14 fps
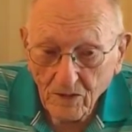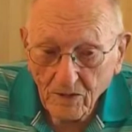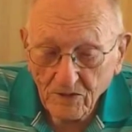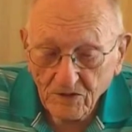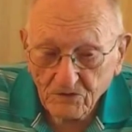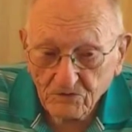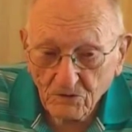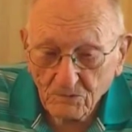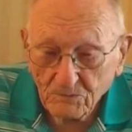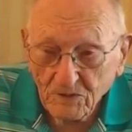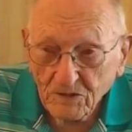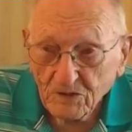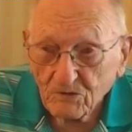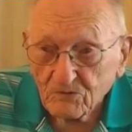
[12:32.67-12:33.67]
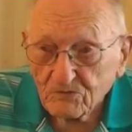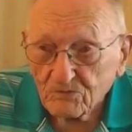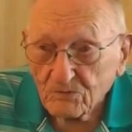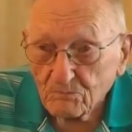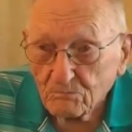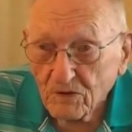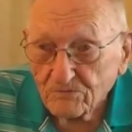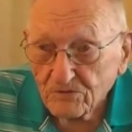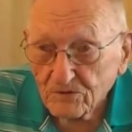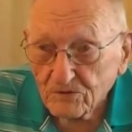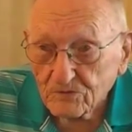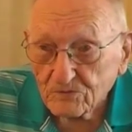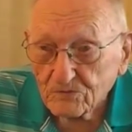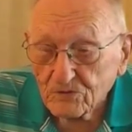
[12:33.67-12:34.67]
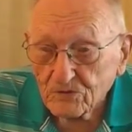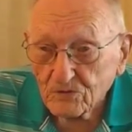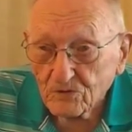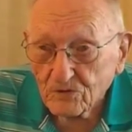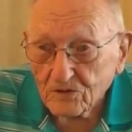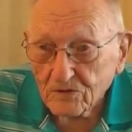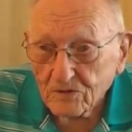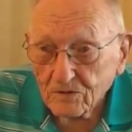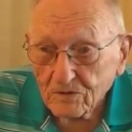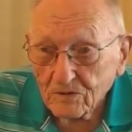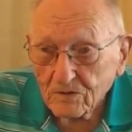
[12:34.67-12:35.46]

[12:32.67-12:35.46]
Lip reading: He told me he was from Buffalo, New York.